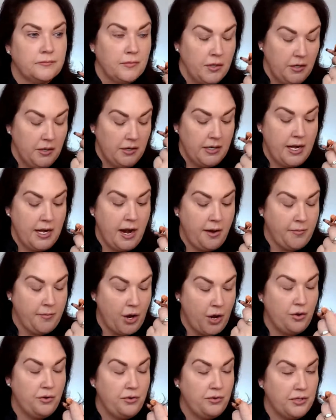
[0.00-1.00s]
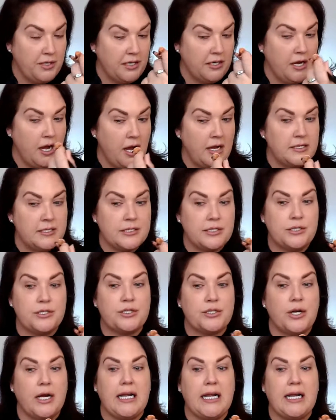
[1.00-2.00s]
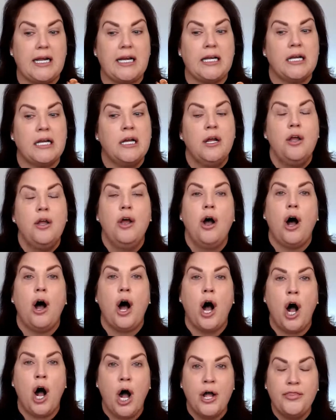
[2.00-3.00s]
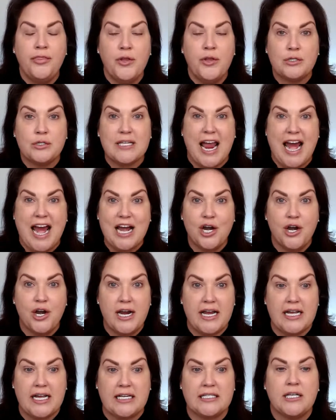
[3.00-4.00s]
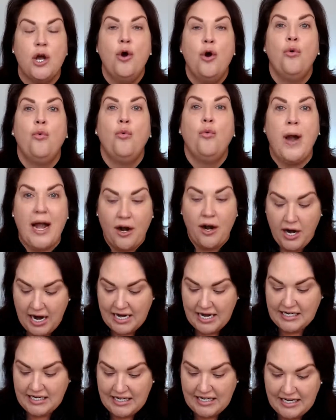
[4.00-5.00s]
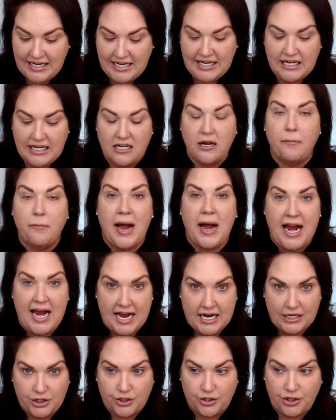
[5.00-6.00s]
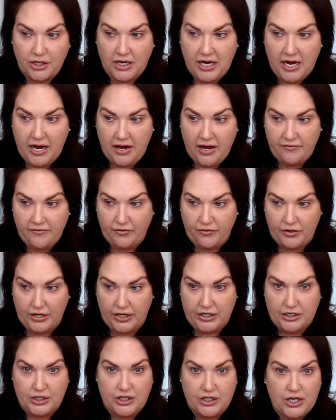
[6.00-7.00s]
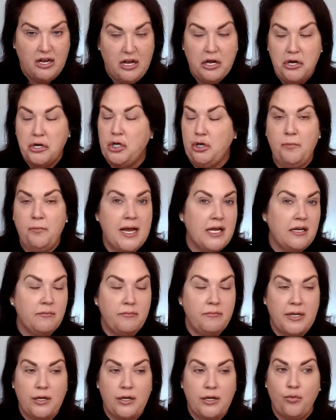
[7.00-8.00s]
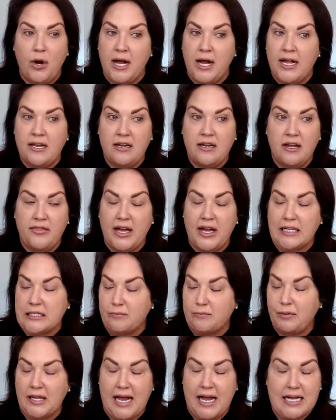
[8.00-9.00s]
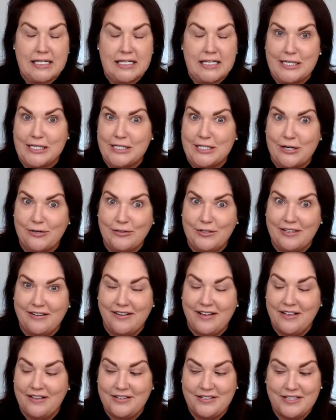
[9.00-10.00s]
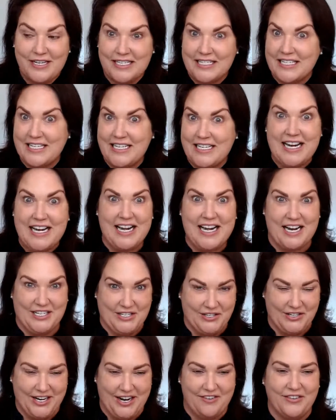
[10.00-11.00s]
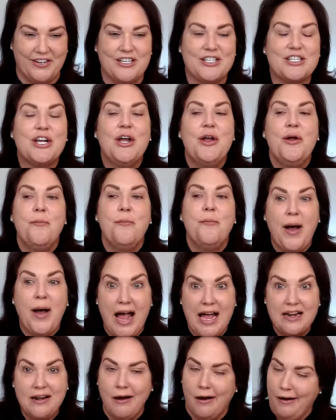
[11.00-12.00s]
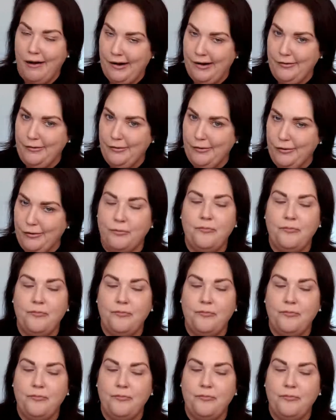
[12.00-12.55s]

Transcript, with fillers: Now I'm only concentrating on those areas where I need my extra coverage you may be one that's blessed and don't and doesn't need extra coverage but i do